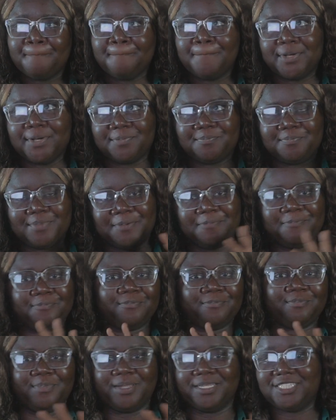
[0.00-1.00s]
but my
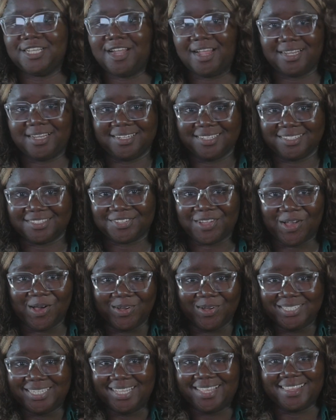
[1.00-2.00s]
channel is
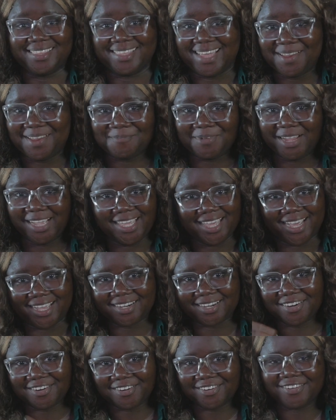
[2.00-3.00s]
called That
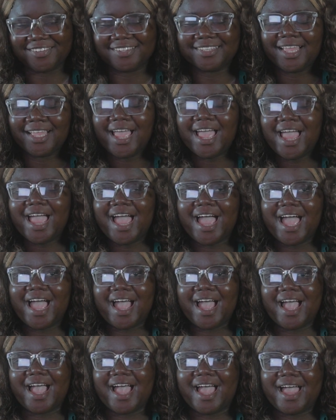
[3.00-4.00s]
Backyard Girl.
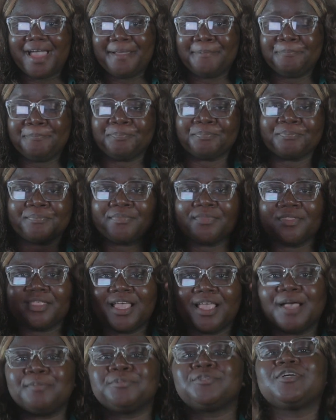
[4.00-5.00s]
I'm
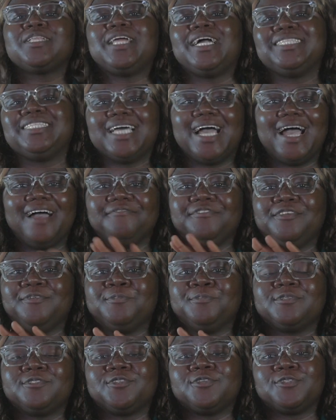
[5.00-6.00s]
so glad to have
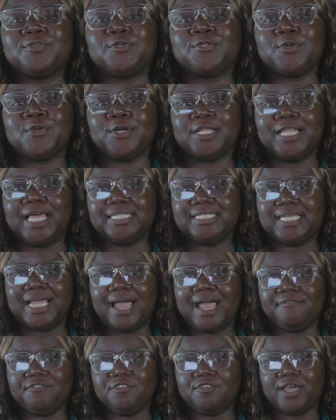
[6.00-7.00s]
you. So glad to
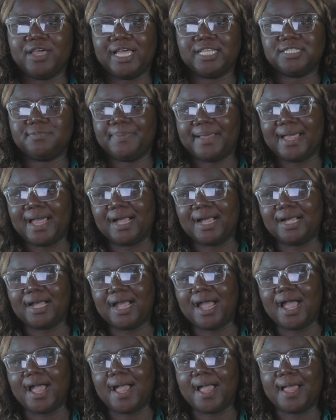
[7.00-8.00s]
have you guys
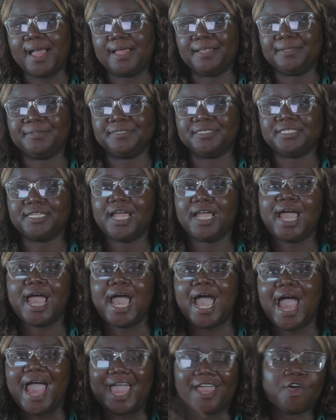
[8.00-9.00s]
back, and
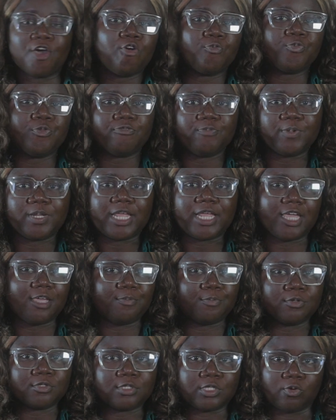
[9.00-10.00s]
I hope you've been
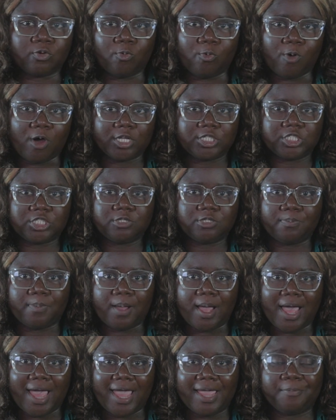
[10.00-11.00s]
able to watch
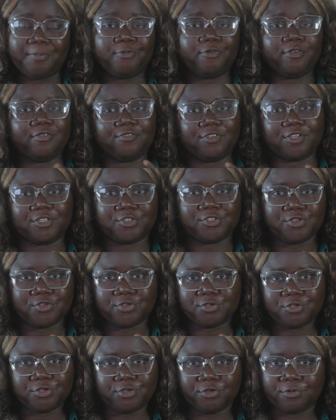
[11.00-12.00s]
my previous
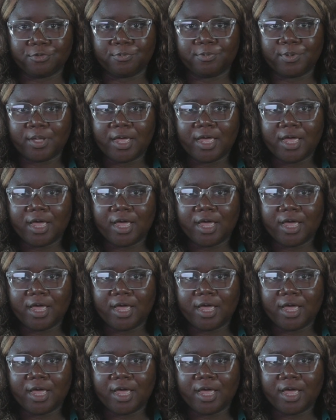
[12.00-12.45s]
YouTube